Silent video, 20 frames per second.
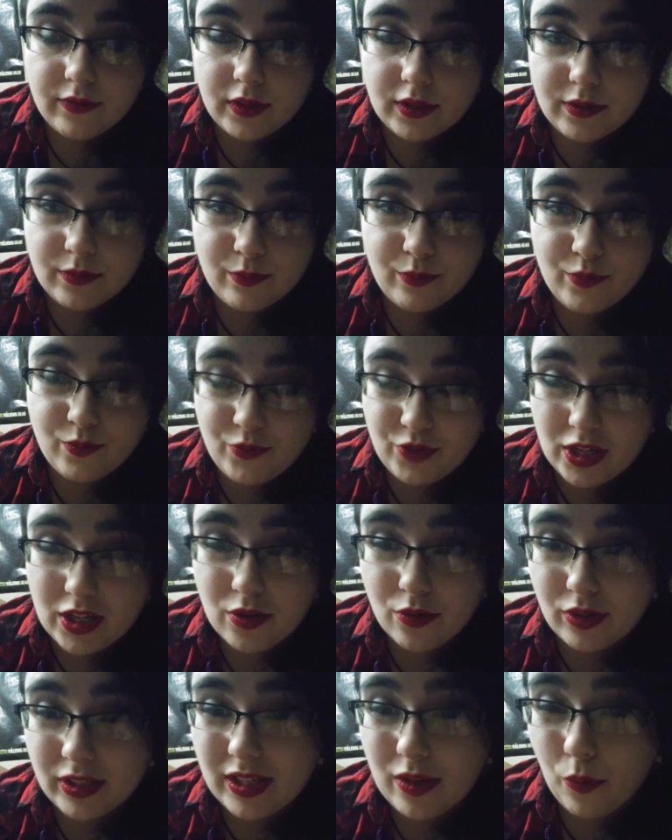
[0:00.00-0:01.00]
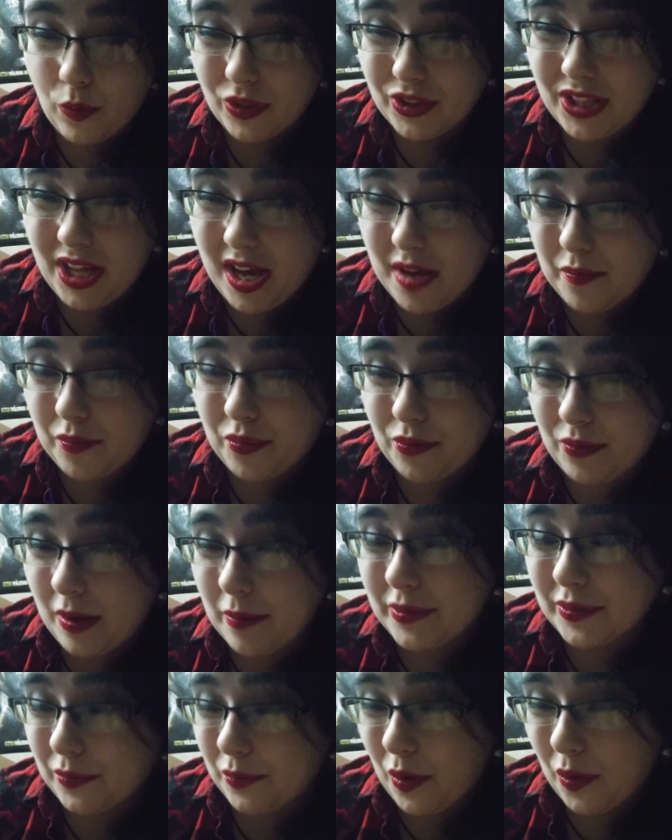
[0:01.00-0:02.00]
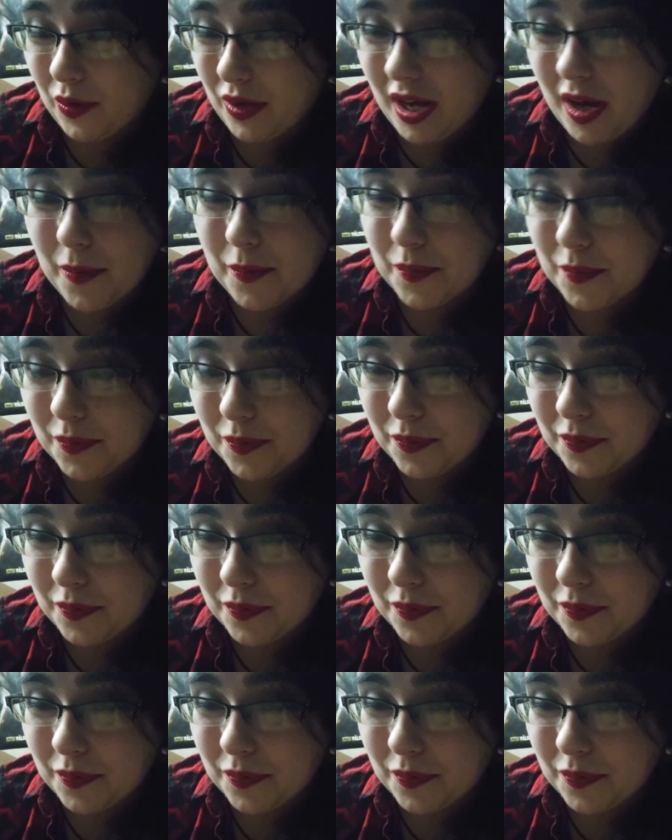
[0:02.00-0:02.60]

it probably won't come,